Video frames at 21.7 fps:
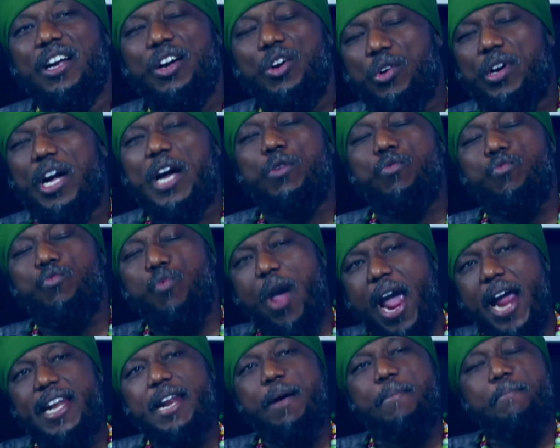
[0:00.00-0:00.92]
Look at
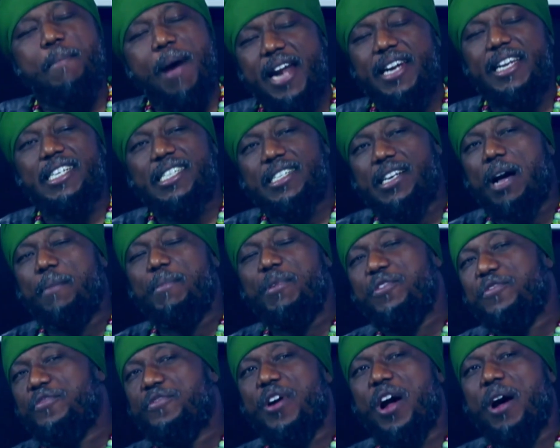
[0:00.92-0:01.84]
where the man is coming
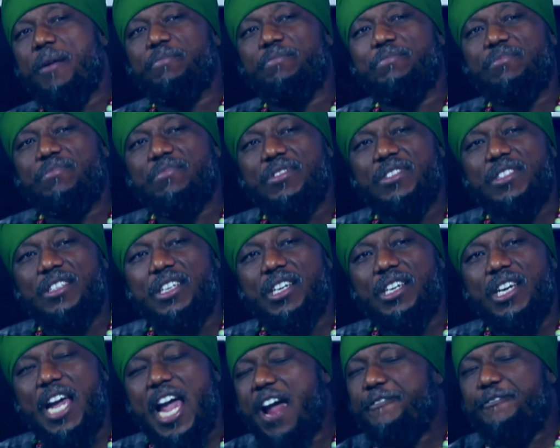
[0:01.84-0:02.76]
from.
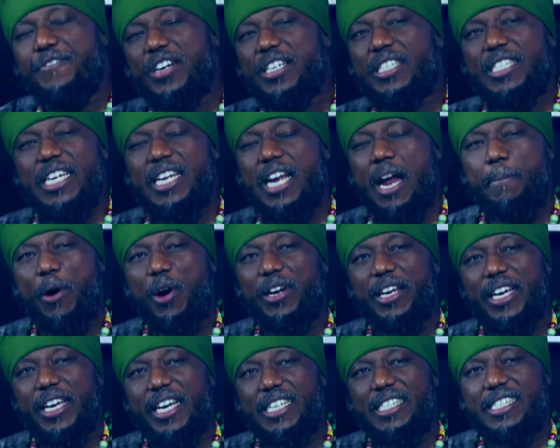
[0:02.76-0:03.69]
Everything about
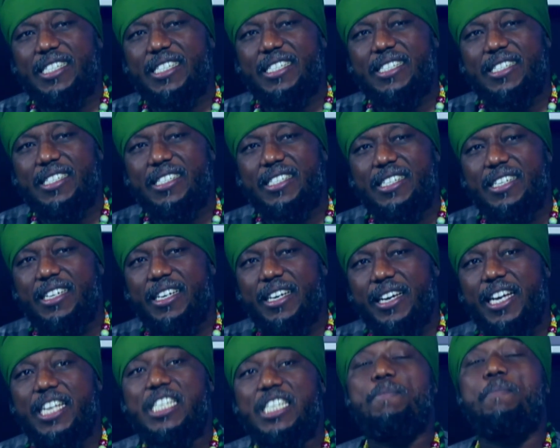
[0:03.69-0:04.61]
his
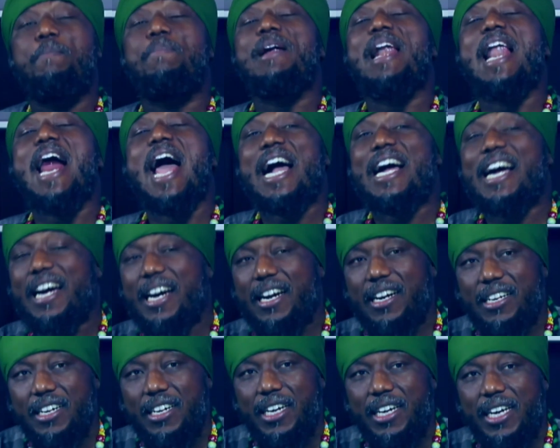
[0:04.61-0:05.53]
is Blakk.
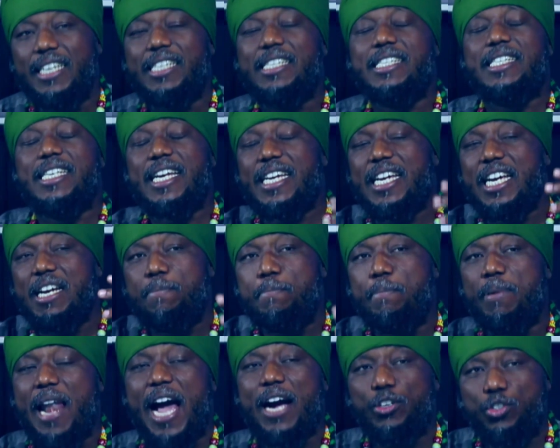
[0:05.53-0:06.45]
He's singing
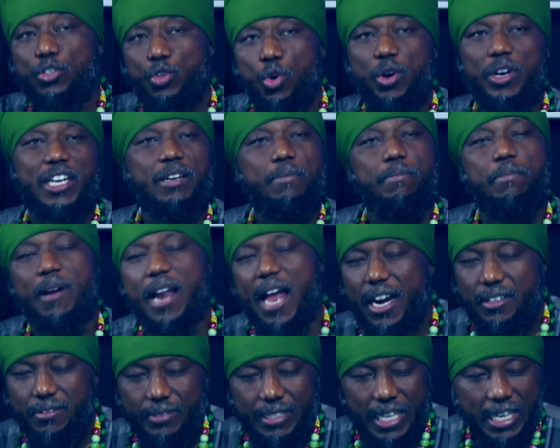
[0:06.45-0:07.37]
Blakk, talking
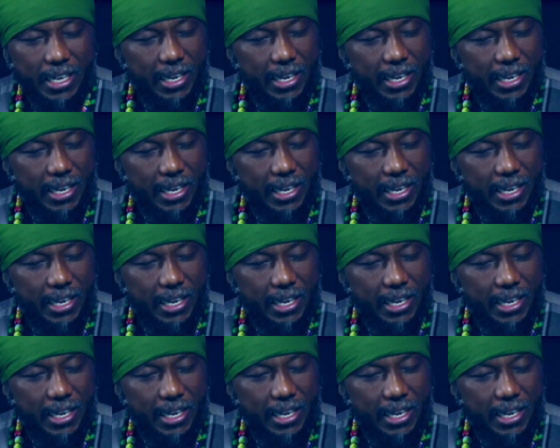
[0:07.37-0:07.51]
Blakk.